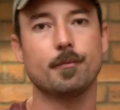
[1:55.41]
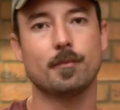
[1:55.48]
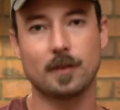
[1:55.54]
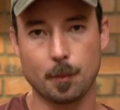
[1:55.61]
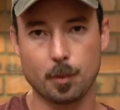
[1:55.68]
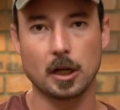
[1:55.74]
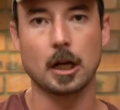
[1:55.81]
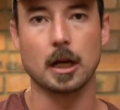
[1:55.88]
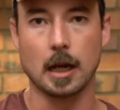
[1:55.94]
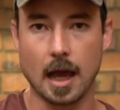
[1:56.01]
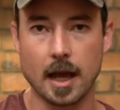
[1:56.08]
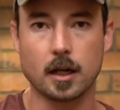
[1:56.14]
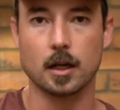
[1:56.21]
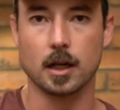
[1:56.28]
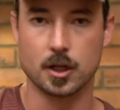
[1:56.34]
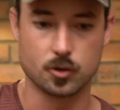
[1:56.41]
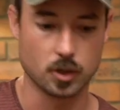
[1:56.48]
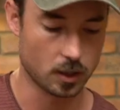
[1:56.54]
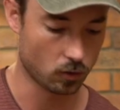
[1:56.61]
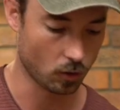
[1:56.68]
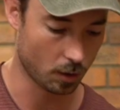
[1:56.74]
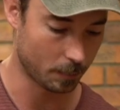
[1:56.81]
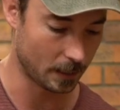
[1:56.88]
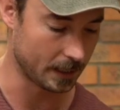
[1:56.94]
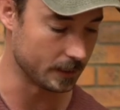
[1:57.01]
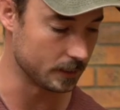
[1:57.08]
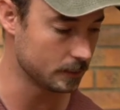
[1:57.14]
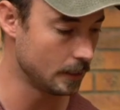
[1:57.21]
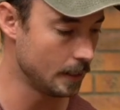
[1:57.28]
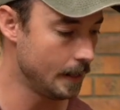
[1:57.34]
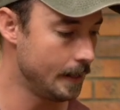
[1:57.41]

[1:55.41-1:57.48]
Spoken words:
typically like electric guitar players.